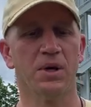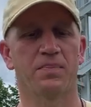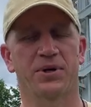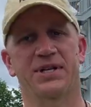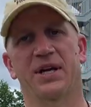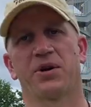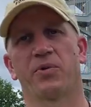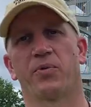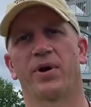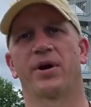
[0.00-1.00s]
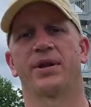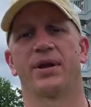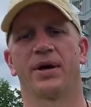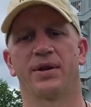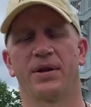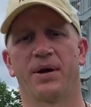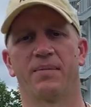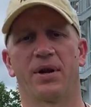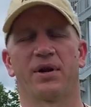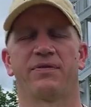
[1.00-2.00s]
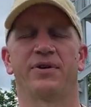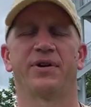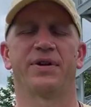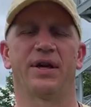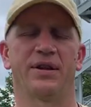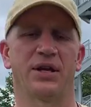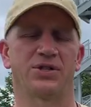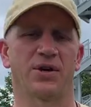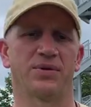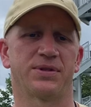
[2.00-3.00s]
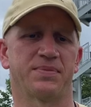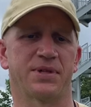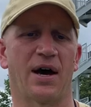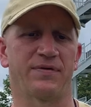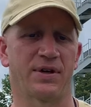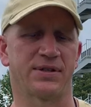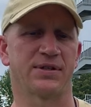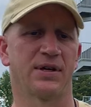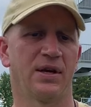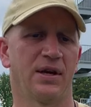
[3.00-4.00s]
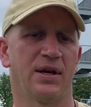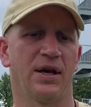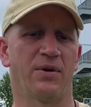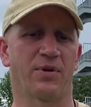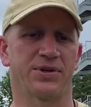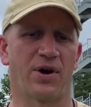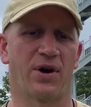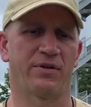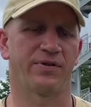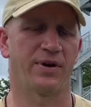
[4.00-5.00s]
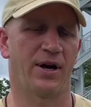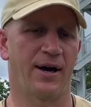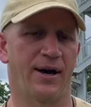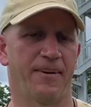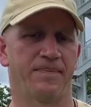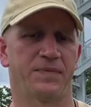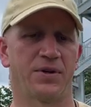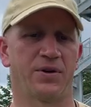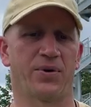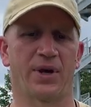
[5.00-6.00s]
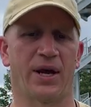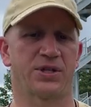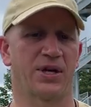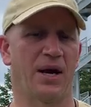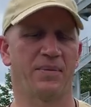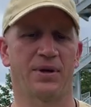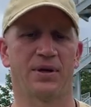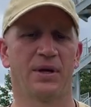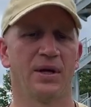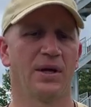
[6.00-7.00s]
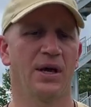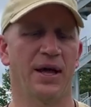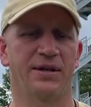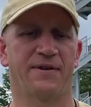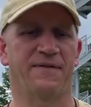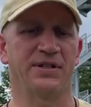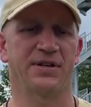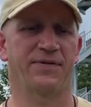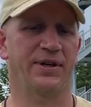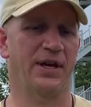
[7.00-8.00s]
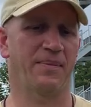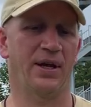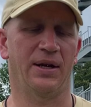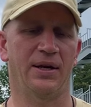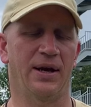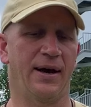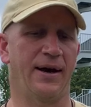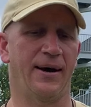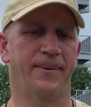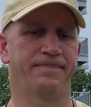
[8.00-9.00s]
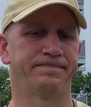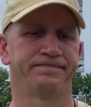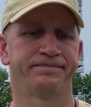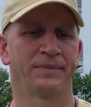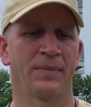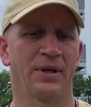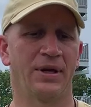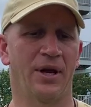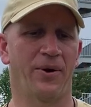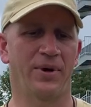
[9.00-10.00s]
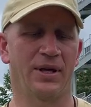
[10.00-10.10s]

particularly when we were in the middle of the field, they showed some toughness and resolve. So they're doing a nice job. And defensively, I mean, you know,